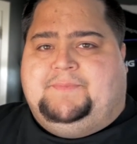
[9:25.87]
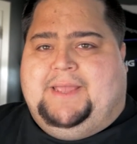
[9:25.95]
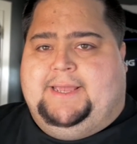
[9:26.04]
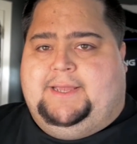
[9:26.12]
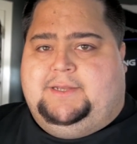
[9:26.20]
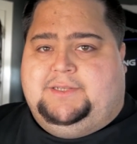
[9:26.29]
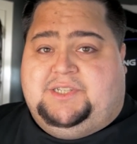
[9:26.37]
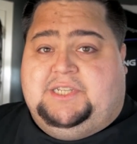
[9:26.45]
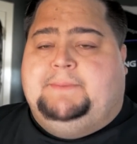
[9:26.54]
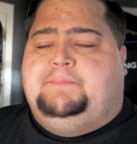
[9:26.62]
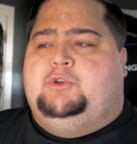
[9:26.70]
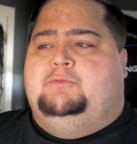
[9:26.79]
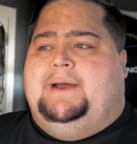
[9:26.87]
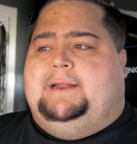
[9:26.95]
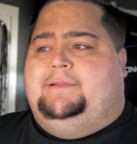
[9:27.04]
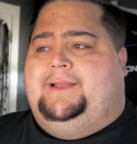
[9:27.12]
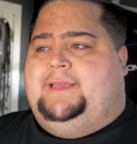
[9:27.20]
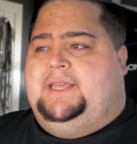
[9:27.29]
a CPU
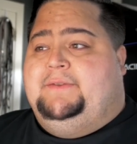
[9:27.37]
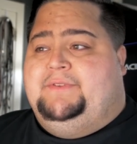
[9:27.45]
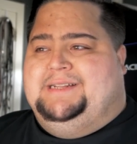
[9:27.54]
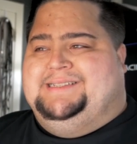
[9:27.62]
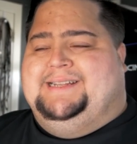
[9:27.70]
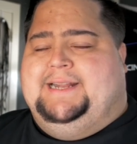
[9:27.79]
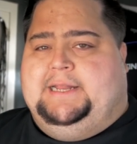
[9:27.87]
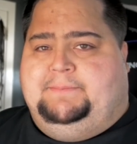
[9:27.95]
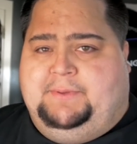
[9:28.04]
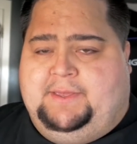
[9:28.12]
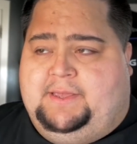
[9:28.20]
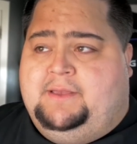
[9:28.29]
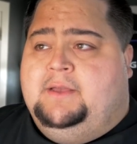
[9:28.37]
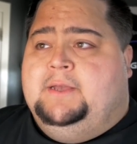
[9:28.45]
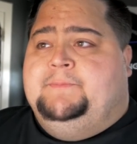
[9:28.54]
bottleneck, even at 1080p,